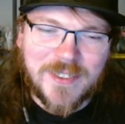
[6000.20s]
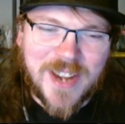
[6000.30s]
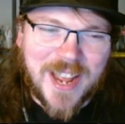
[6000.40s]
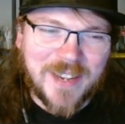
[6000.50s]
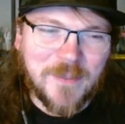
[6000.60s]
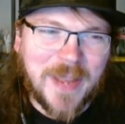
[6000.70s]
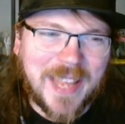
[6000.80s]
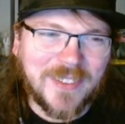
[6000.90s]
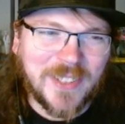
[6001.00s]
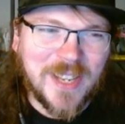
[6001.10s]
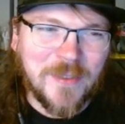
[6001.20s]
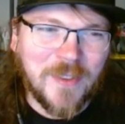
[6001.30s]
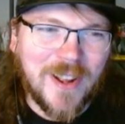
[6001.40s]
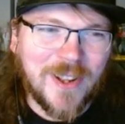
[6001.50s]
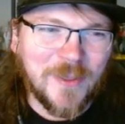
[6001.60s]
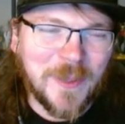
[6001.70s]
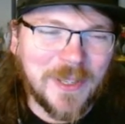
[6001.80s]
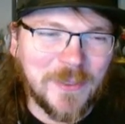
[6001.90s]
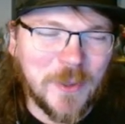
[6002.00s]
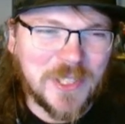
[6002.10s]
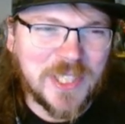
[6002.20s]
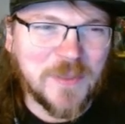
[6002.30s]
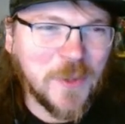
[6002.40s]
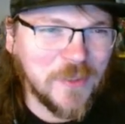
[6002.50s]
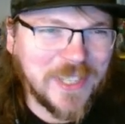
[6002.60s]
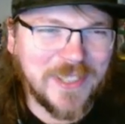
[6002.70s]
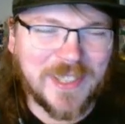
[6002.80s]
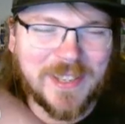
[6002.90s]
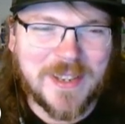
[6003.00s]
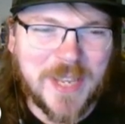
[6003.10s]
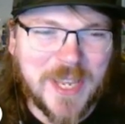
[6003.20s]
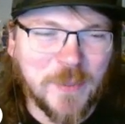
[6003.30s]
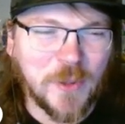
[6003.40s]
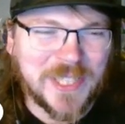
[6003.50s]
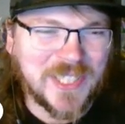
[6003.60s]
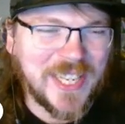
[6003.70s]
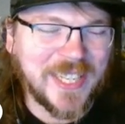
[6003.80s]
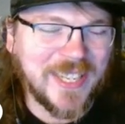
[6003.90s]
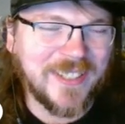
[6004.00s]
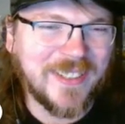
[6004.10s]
not bad looking fall, but of course it's a movie. He broke his leg.